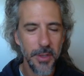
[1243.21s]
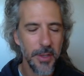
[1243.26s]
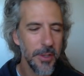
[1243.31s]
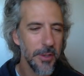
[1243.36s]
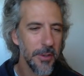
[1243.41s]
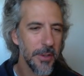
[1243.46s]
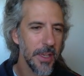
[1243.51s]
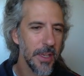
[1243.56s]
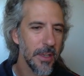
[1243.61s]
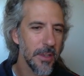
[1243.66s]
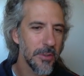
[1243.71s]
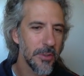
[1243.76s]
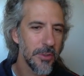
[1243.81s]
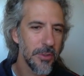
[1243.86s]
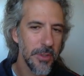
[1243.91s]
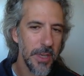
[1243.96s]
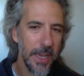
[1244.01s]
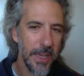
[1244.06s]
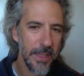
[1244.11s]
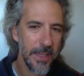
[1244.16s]
you can
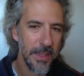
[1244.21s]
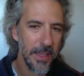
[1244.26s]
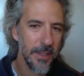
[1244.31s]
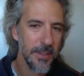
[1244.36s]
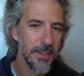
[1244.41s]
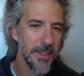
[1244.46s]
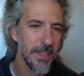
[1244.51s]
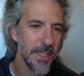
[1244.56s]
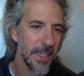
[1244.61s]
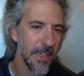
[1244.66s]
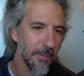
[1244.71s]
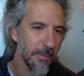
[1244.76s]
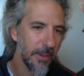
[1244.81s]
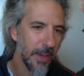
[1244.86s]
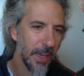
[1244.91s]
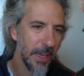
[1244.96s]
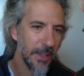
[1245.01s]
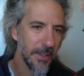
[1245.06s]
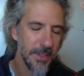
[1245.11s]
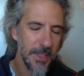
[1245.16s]
drag their scene
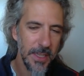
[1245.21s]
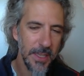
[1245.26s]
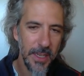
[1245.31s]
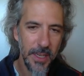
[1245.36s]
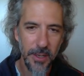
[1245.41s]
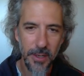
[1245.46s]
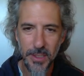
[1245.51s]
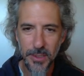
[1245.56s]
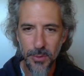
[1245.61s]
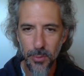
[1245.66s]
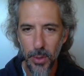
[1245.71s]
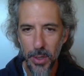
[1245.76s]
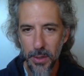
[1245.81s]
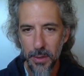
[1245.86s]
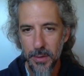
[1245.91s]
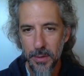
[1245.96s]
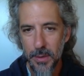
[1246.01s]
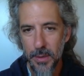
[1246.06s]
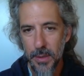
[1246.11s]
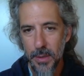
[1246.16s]
files in here as well
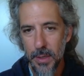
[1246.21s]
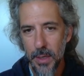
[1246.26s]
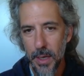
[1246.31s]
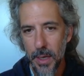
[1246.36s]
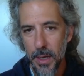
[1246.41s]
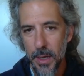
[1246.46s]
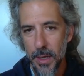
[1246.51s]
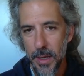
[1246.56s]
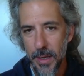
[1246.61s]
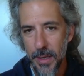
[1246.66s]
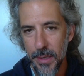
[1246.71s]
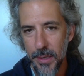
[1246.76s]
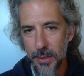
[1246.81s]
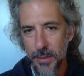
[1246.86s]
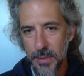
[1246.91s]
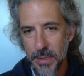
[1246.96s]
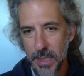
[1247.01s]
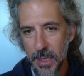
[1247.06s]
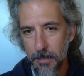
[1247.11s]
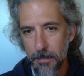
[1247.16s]
and
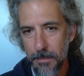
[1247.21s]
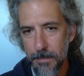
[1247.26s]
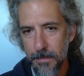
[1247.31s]
use them.